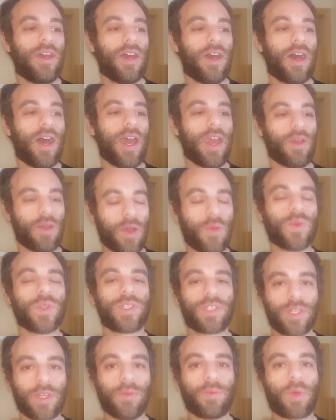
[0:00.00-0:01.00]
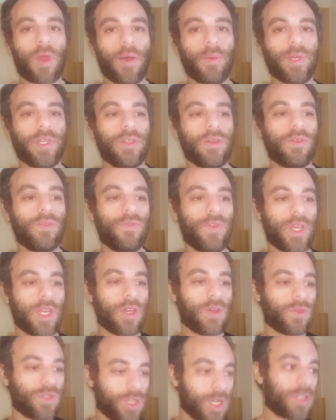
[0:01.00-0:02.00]
I will still probably do a
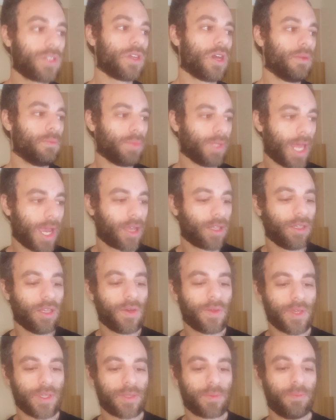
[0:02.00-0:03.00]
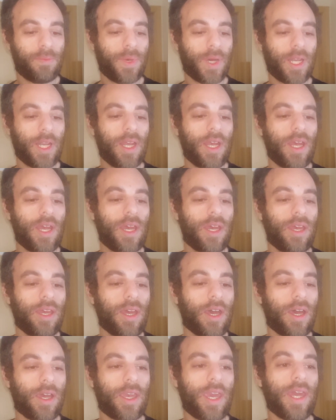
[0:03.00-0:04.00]
video just on Black Lotus, but
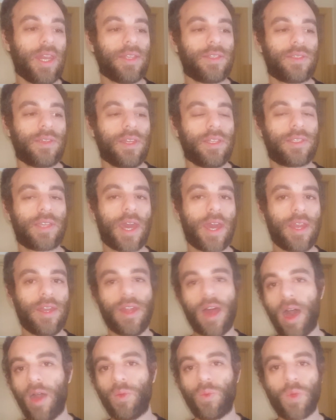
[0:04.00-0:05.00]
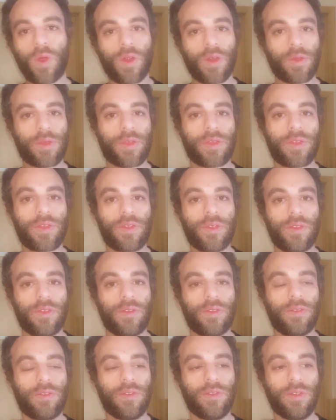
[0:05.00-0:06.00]
again, it's kind of not worth
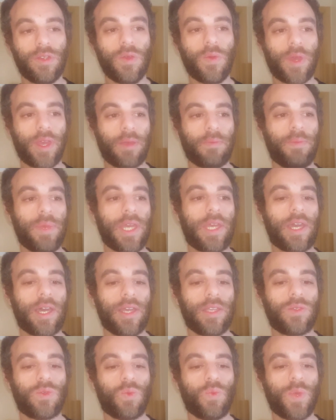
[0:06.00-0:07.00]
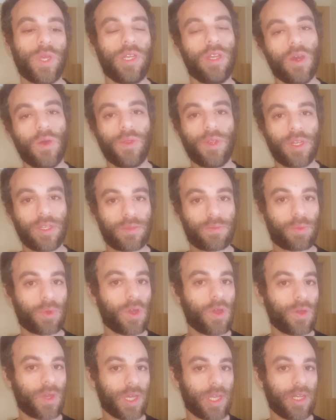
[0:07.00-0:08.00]
doing because we know that it's
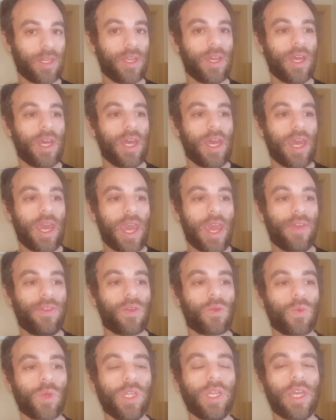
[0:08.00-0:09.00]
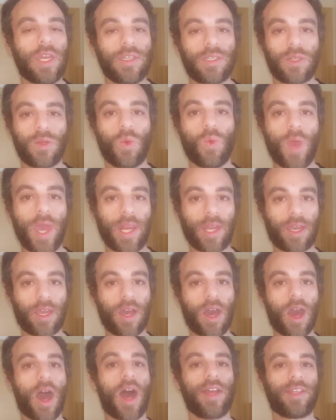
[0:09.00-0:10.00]
broken, and there really isn't a way to
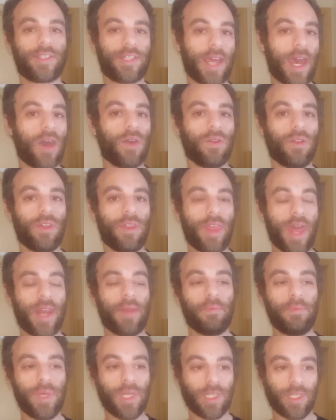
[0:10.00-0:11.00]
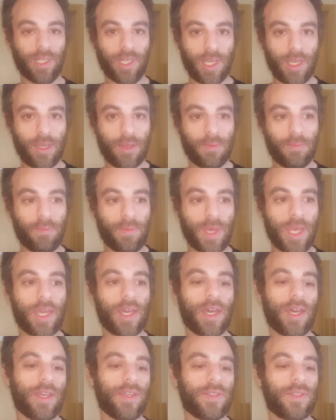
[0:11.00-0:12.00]
cost out that ability.
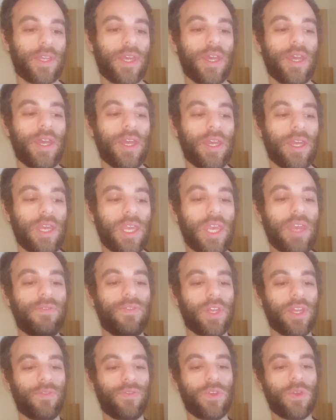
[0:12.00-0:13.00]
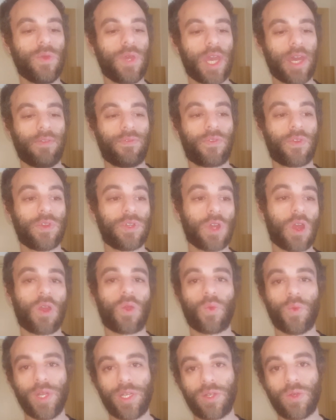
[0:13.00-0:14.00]
Because even if you get for Dark
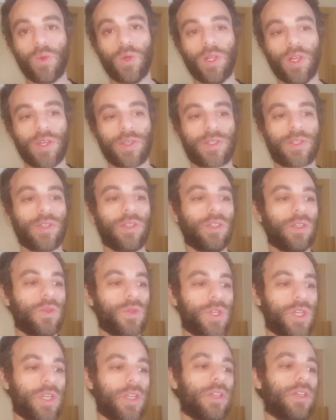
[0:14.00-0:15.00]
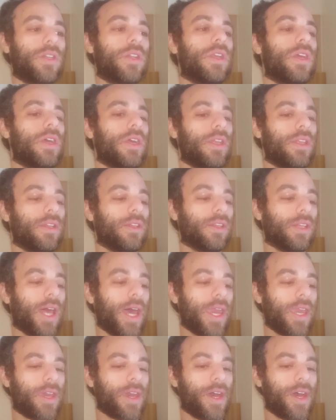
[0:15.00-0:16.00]
Ritual a solution
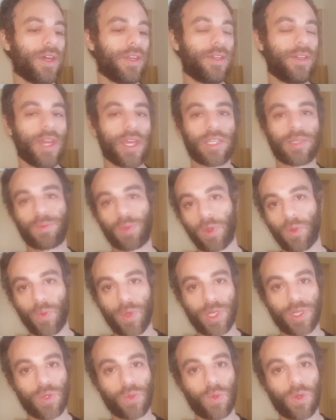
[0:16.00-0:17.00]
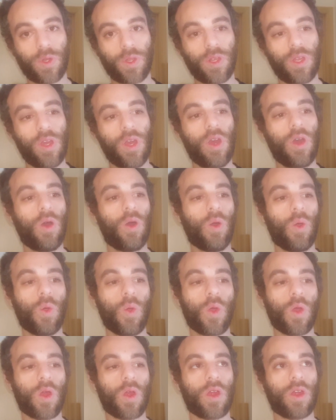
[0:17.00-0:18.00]
like Desperate Ritual,
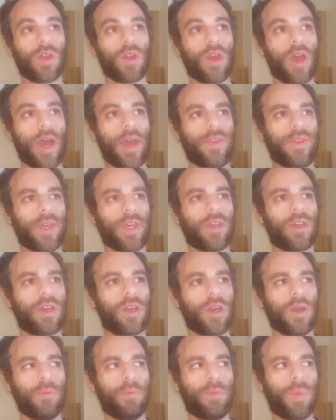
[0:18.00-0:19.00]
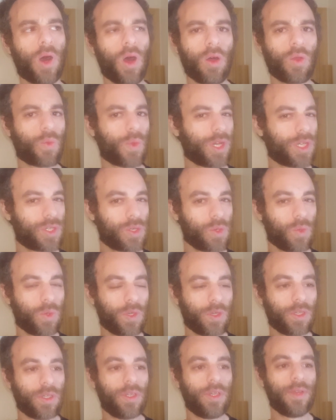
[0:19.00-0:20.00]
or I think Cabal
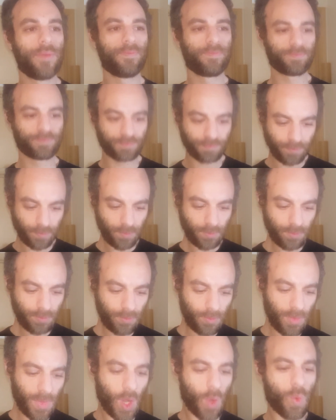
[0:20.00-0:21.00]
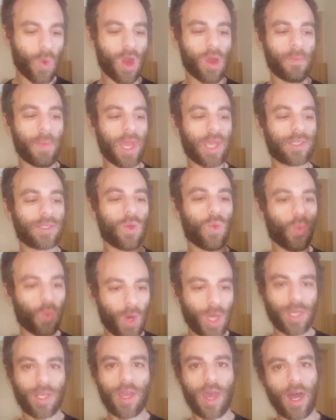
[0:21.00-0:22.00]
Ritual, where it makes it
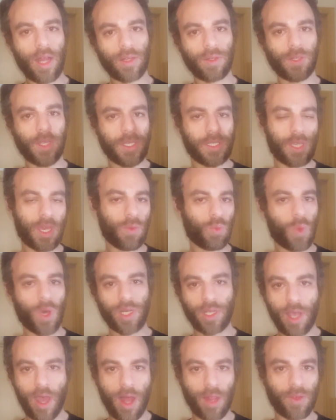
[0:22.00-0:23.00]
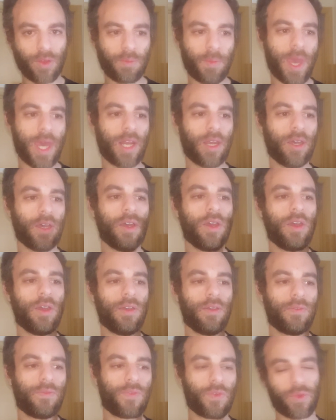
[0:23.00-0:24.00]
1 colorless and 1 colored mana
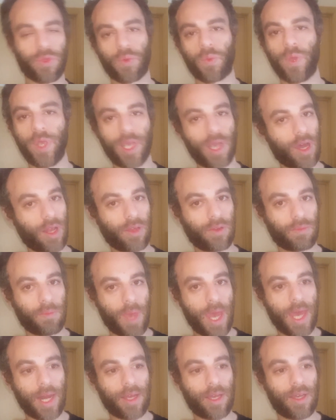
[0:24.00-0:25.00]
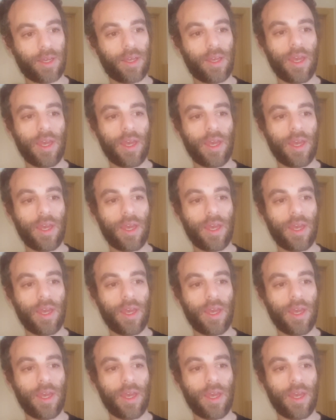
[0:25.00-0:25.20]
for 3 colored mana.